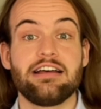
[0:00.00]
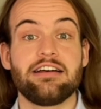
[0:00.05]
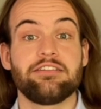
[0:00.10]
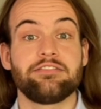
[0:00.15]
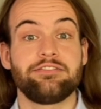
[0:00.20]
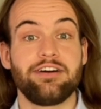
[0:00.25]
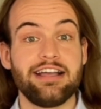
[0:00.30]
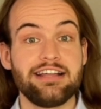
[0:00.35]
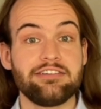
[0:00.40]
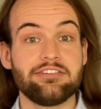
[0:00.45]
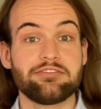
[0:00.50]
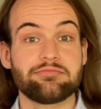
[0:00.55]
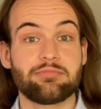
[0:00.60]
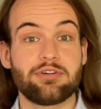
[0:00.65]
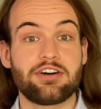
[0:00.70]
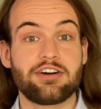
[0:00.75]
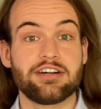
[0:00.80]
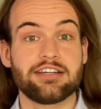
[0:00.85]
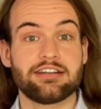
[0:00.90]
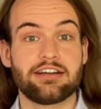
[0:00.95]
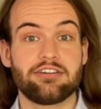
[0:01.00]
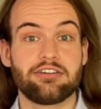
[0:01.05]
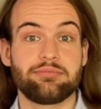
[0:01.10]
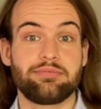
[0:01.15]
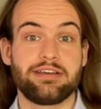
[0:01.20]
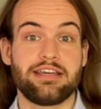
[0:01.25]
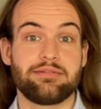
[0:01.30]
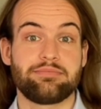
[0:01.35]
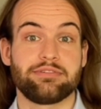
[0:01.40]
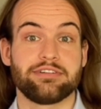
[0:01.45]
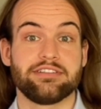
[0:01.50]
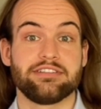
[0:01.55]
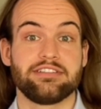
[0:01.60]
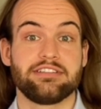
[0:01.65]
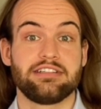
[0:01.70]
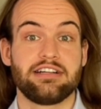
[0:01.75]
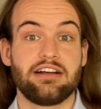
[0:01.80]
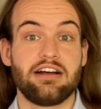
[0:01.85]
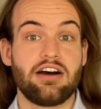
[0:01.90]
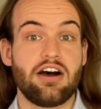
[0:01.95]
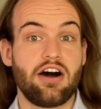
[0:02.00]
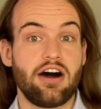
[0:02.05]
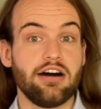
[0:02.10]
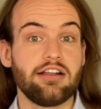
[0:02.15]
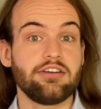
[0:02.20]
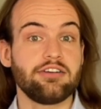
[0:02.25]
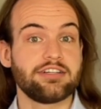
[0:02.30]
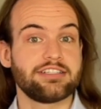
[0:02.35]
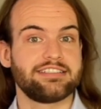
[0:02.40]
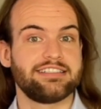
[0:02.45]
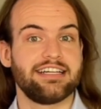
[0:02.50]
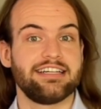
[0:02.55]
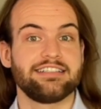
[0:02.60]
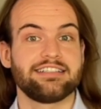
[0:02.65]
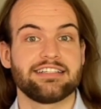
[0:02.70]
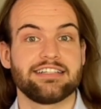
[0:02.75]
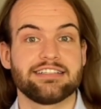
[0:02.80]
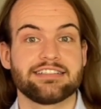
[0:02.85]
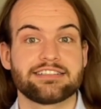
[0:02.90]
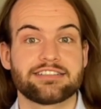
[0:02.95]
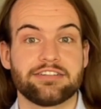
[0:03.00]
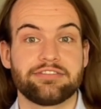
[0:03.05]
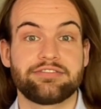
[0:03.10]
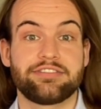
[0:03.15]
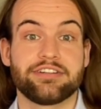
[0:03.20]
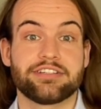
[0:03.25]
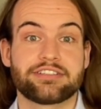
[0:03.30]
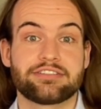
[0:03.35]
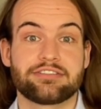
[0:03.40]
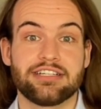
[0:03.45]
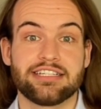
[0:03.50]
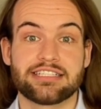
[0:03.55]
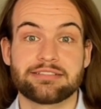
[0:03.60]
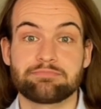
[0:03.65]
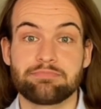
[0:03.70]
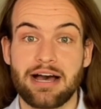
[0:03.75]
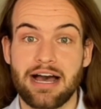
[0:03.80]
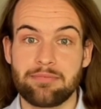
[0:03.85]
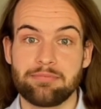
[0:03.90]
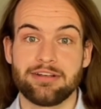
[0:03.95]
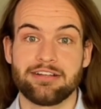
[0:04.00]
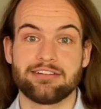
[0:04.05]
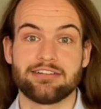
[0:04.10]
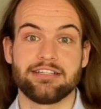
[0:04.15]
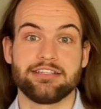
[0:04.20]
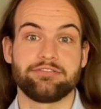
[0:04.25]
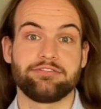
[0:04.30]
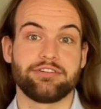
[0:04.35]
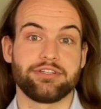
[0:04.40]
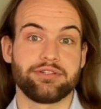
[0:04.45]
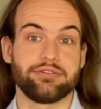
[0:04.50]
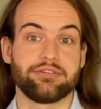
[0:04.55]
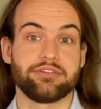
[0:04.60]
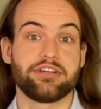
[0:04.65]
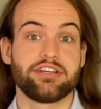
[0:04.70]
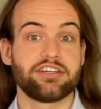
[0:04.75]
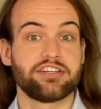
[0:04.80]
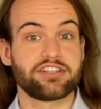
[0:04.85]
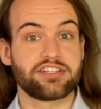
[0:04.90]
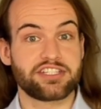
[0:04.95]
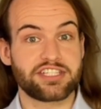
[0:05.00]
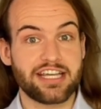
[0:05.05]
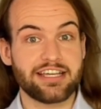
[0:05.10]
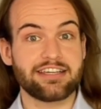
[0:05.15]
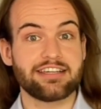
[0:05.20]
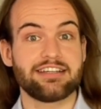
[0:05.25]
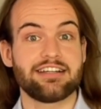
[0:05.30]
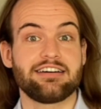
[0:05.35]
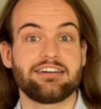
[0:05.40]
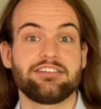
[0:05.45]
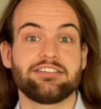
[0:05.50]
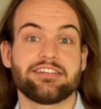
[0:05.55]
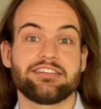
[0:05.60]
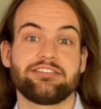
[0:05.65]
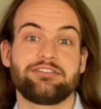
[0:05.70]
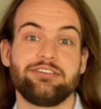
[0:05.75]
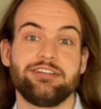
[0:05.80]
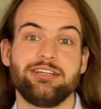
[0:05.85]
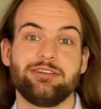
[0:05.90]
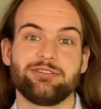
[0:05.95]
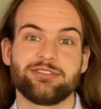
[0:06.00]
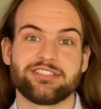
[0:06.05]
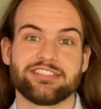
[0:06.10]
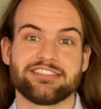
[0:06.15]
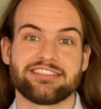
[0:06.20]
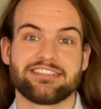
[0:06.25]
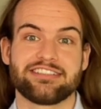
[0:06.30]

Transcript: Find out more in our paper. All our data and software is released publicly for you. Check it out and reuse it.